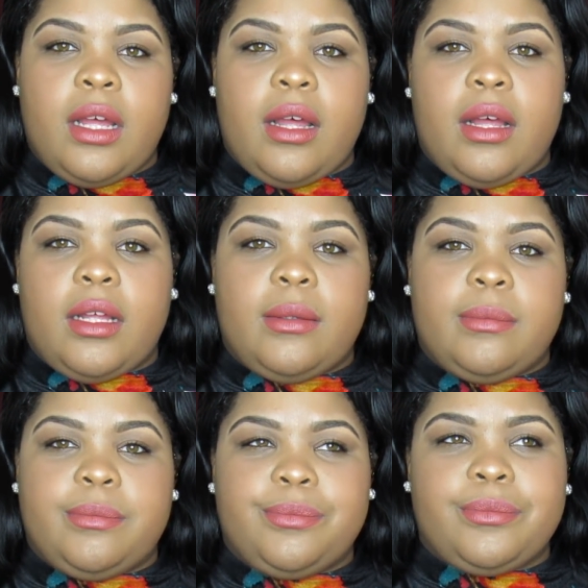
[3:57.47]

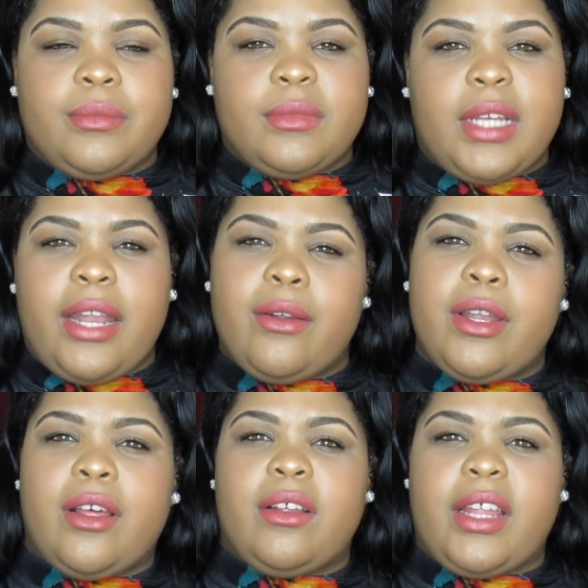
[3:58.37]
don't
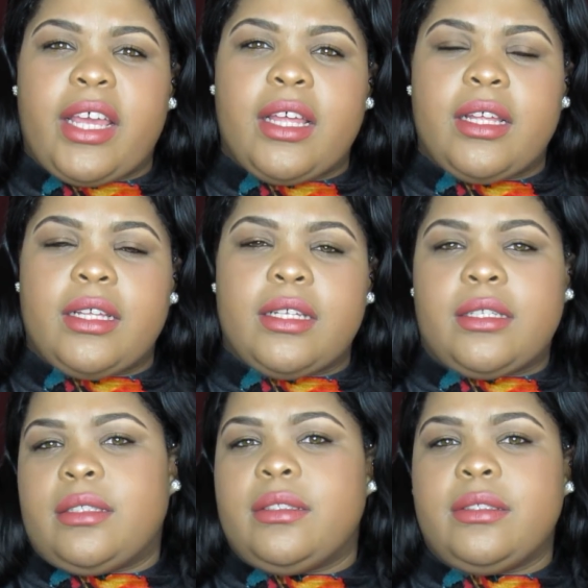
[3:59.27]
know, like
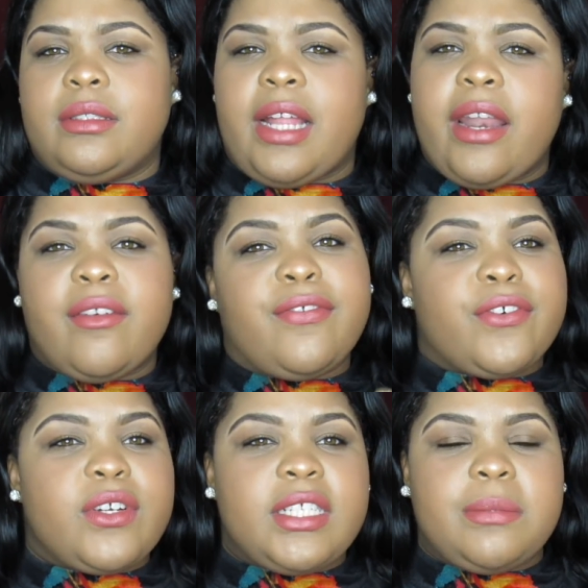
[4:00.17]
not a
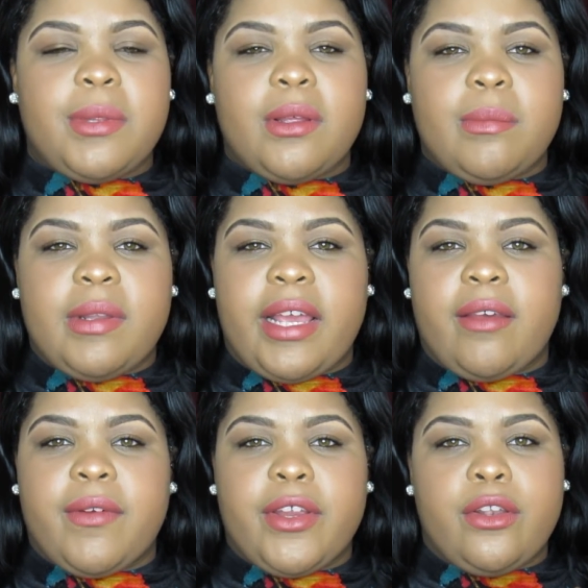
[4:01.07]
fruity smell, but like
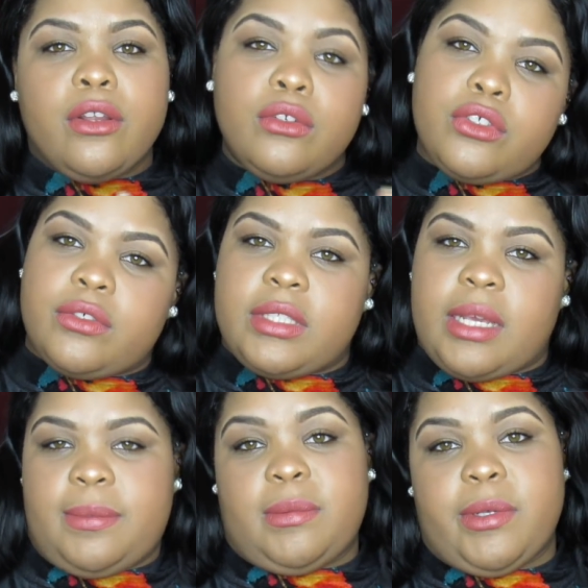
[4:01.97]
a very neutral
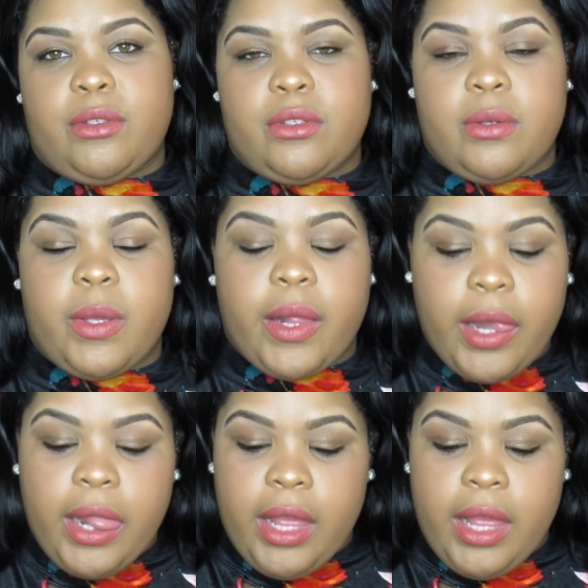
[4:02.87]
type smell to it.